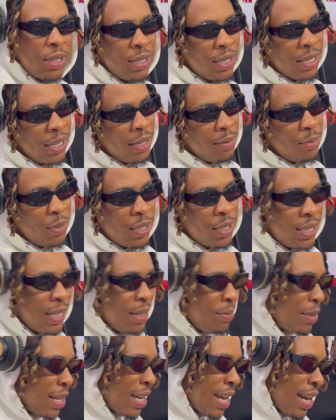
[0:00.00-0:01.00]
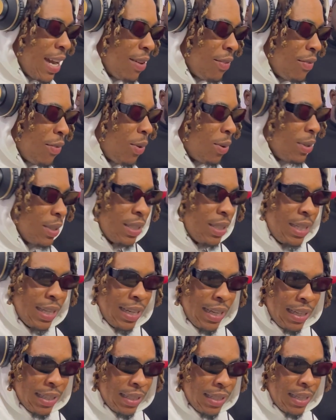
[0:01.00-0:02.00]
team they have all the
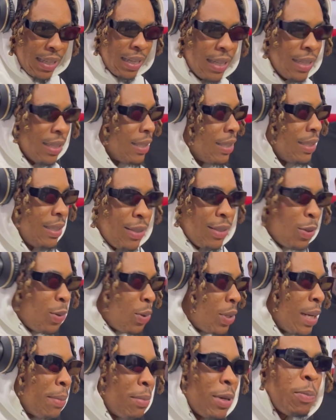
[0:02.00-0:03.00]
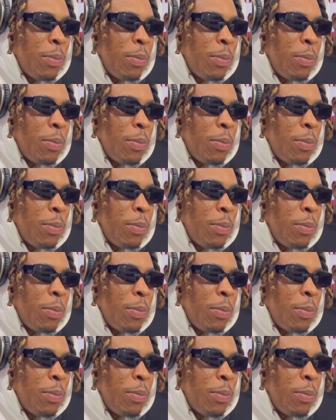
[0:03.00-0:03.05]
takes, and so then they